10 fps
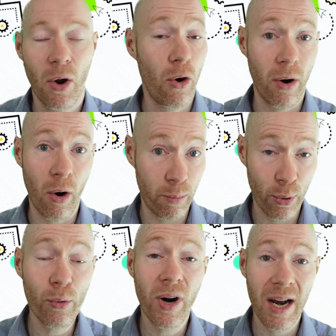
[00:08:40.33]
our
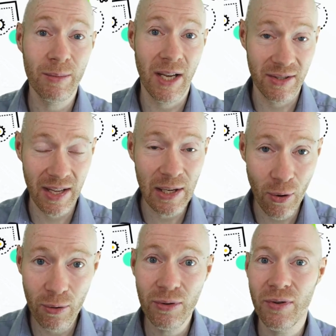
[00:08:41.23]
programs as they
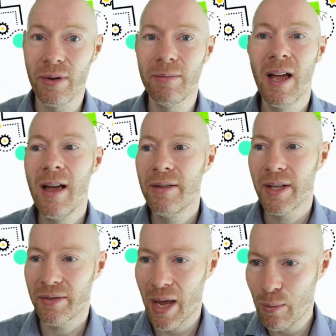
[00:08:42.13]
use them,
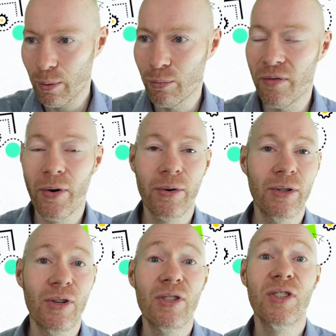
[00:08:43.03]
that they will revert
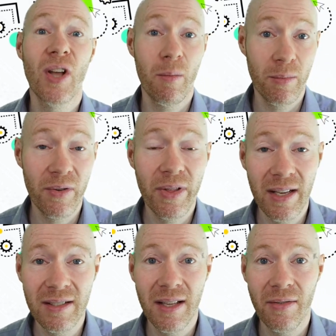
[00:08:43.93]
to some of
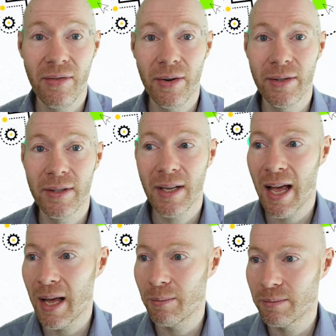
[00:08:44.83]
these different
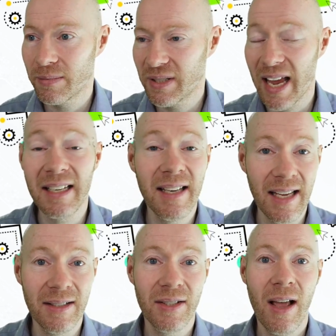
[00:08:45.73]

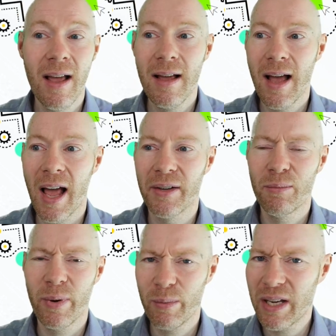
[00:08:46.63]
techniques, and
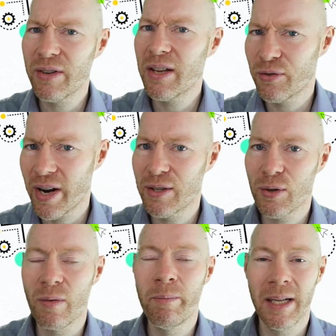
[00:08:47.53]
we can then try to sort
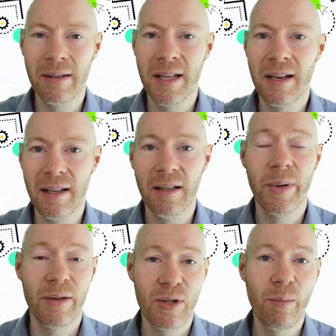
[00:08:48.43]
of build in a little bit
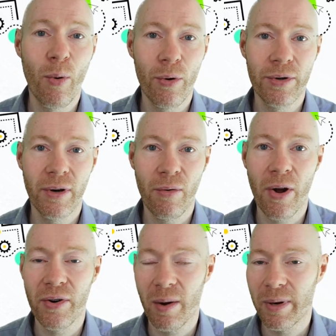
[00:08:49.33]
of support
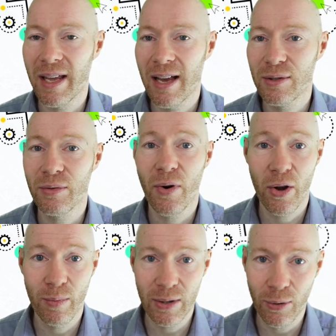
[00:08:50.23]
around our applications for how
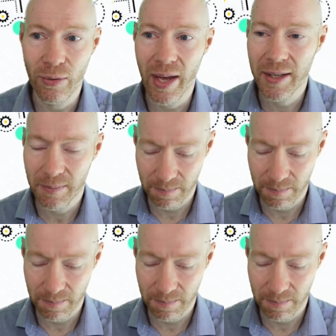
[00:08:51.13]
we do that.